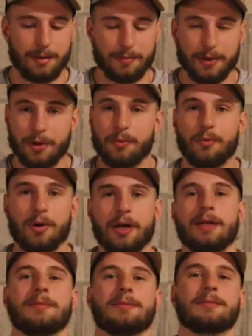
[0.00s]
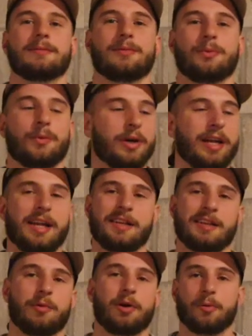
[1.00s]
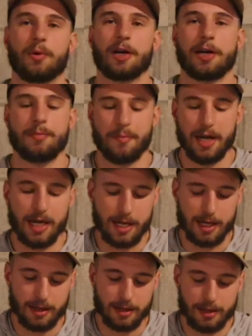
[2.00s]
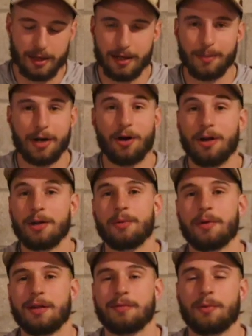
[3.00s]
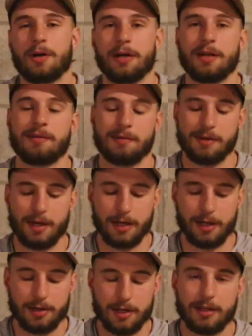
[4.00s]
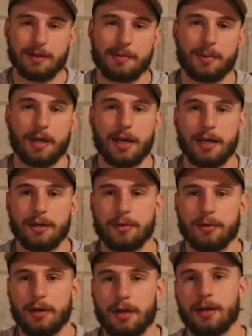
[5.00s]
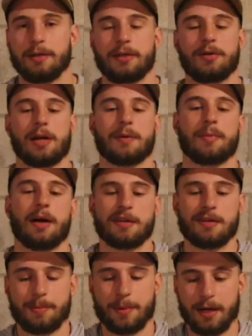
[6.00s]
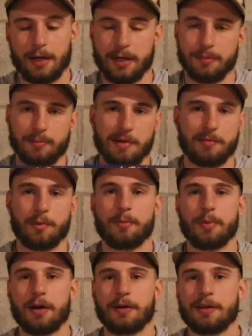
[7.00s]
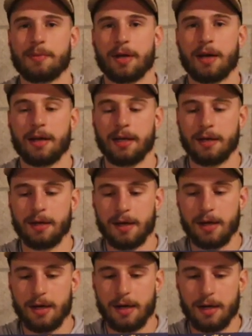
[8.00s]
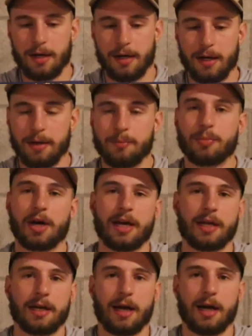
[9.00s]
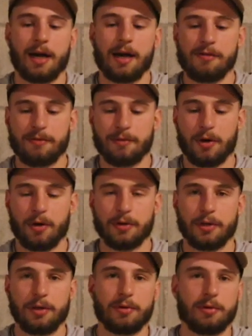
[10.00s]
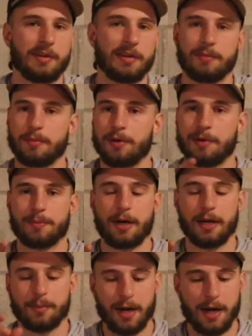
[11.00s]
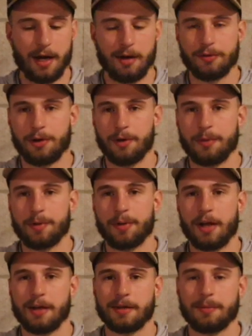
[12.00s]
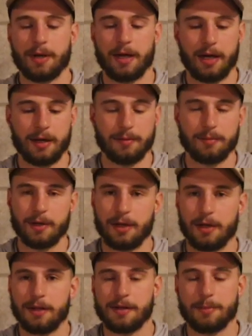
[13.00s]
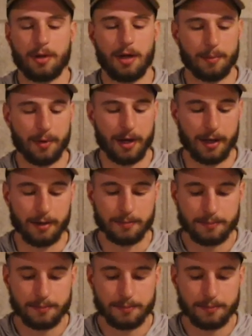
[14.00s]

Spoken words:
You know, what is it? Like, what are you making? And all it was like, you take the spaghetti, take a box of spaghetti, 1 pound of spaghetti, you break it in half, all the noodles, you just break them in half, throw them in a plastic bag, Ziploc bag,